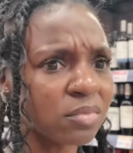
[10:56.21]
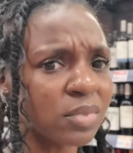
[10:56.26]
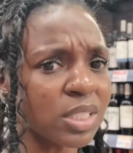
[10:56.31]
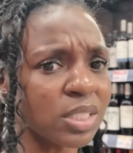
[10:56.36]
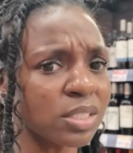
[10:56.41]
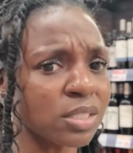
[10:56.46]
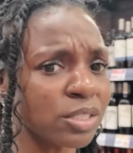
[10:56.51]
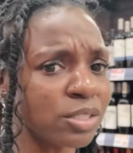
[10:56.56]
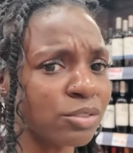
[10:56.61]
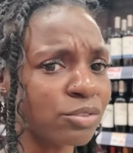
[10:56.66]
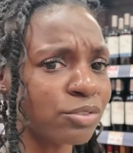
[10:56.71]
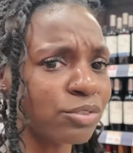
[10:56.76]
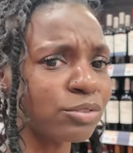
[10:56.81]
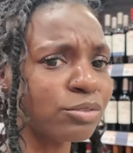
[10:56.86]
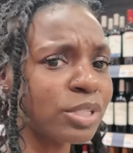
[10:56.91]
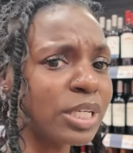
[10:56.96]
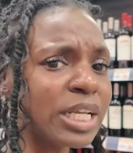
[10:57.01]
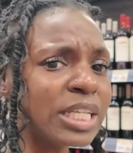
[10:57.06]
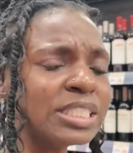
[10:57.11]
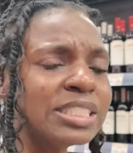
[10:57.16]
excuse you.
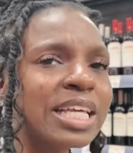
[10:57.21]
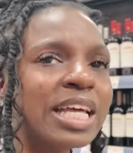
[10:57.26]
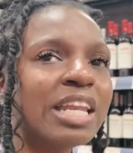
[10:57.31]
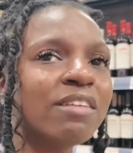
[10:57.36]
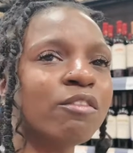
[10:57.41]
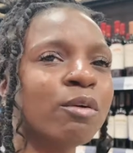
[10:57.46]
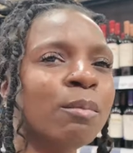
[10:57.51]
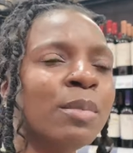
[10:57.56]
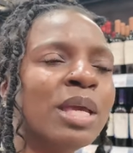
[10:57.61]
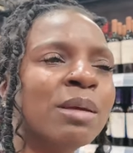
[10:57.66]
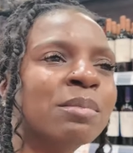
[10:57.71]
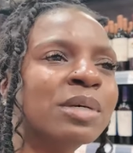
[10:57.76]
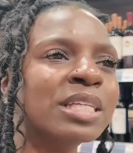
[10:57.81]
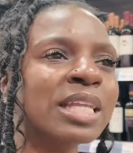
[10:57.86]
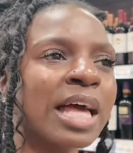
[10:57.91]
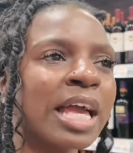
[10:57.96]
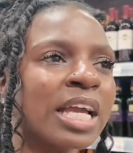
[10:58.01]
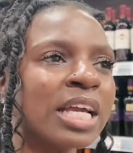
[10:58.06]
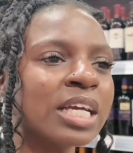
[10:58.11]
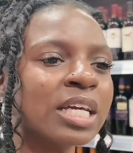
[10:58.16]
And that's not even me, but
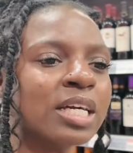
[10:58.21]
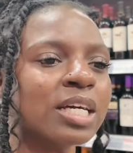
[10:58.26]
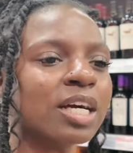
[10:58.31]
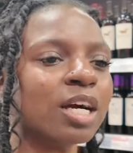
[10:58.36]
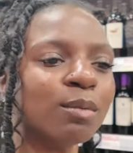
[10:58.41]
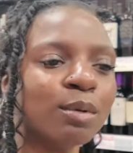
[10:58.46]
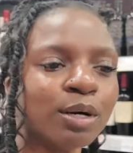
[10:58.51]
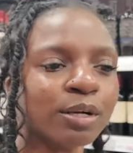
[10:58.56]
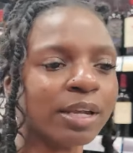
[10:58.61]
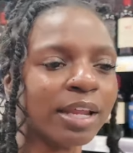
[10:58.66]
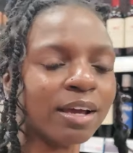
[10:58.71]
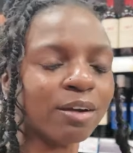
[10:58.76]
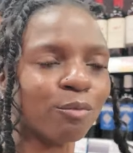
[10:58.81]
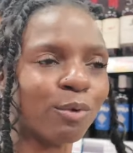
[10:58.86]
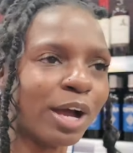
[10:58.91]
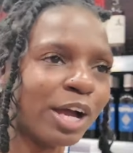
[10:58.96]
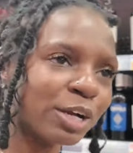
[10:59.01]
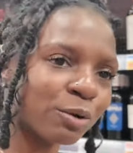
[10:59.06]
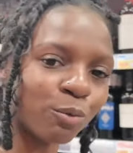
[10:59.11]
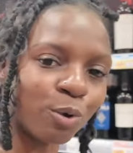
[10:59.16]
like, come on now,
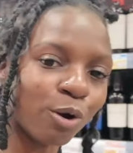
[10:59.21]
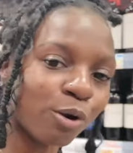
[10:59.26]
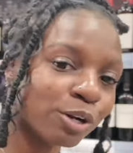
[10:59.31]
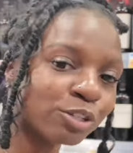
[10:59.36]
why are